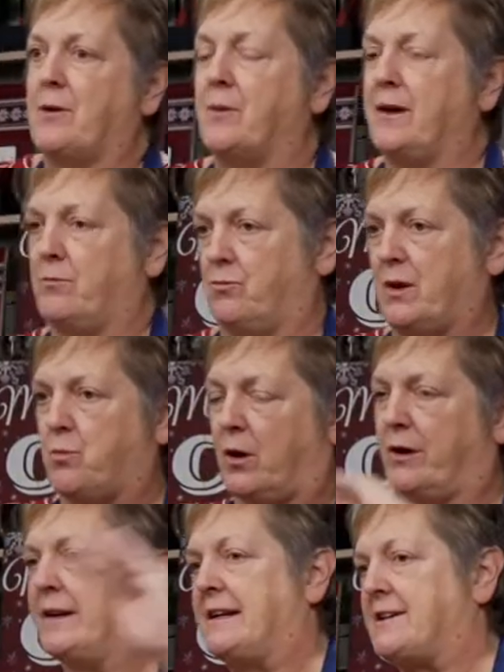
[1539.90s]
Like we we
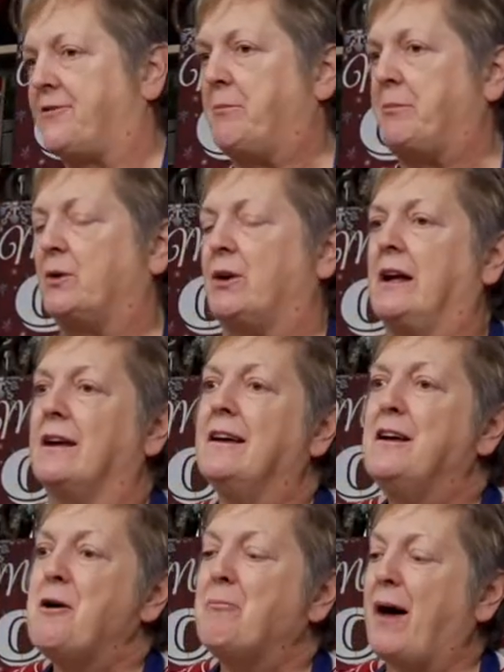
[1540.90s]
work in a different building, mm
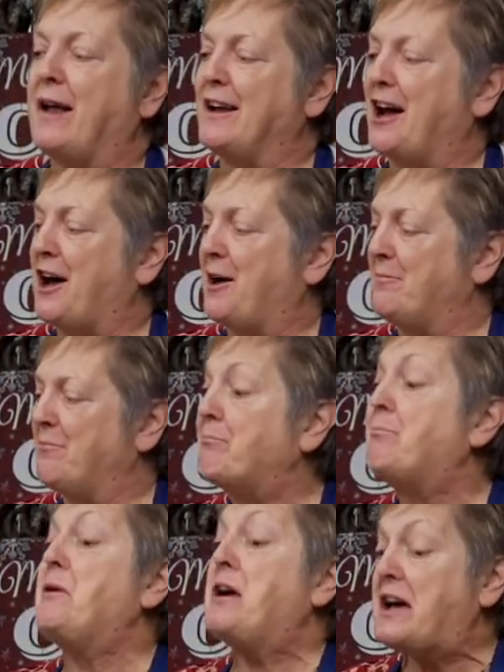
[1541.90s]
-hmm. but um,
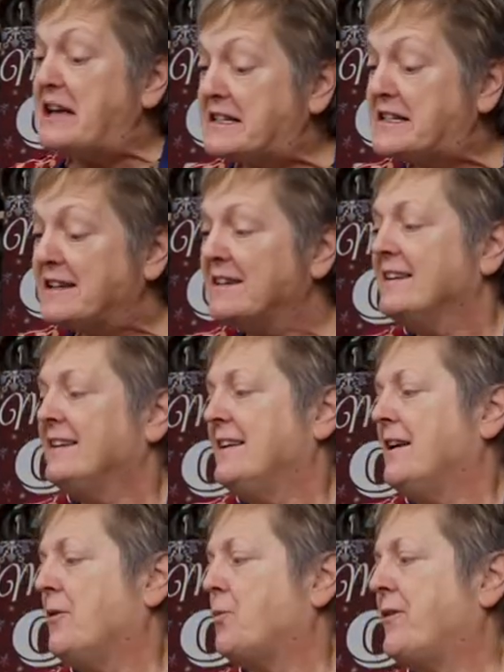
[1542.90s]
but
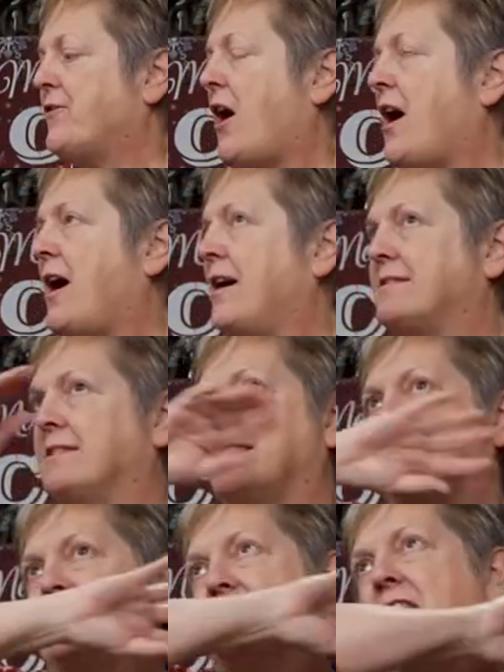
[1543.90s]
we've got
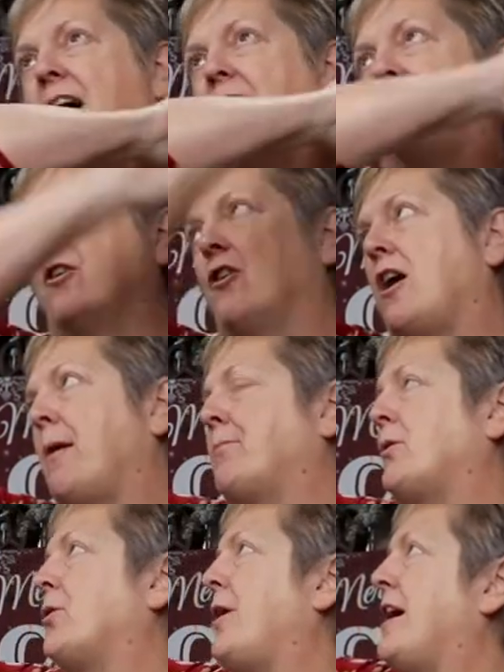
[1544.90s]
the entire
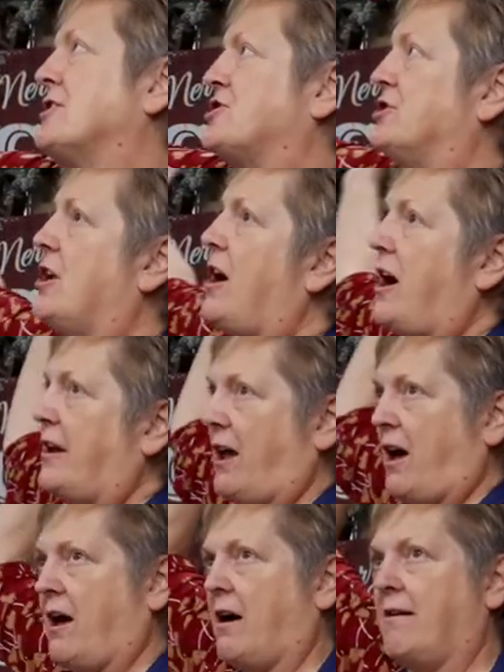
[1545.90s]
upper echelon
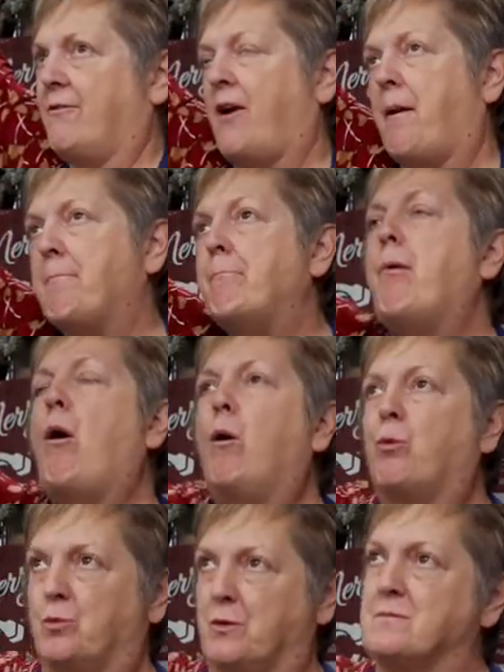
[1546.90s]
of a
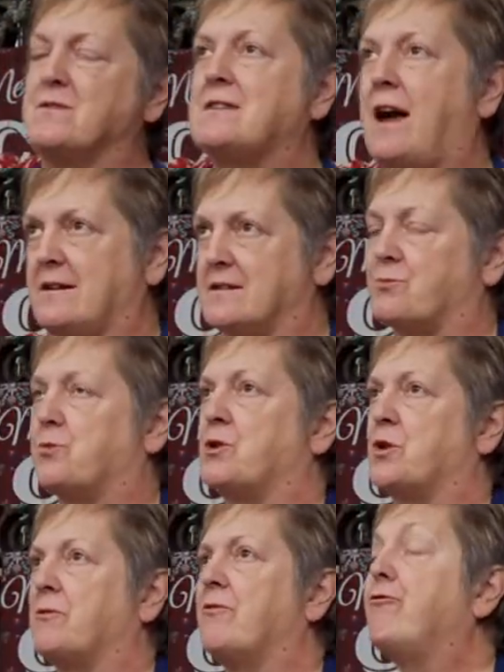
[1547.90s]
ballroom size
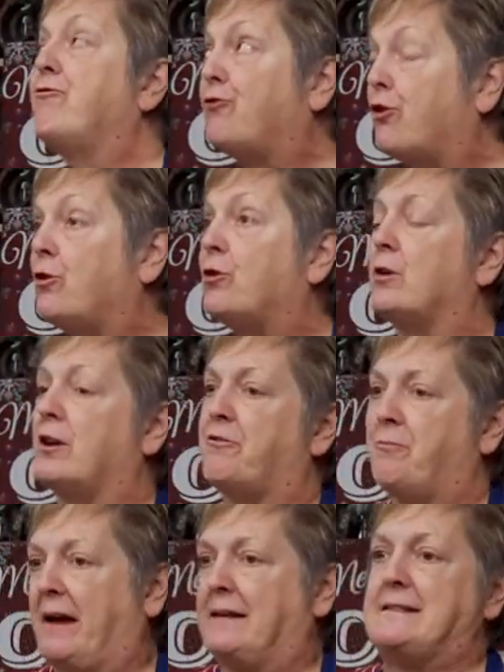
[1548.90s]
room full of
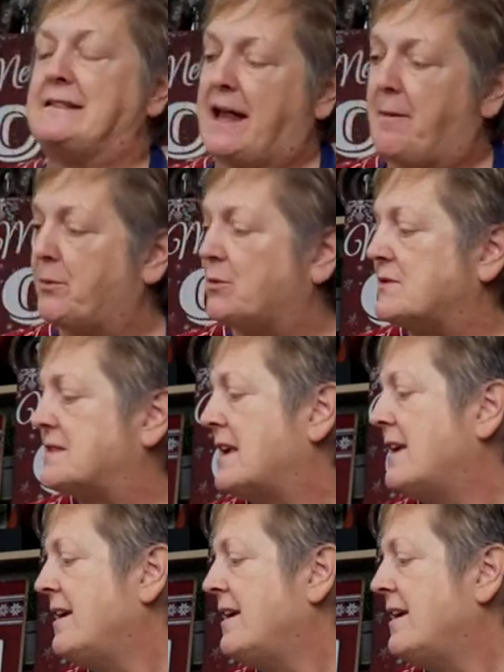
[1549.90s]
painted samples.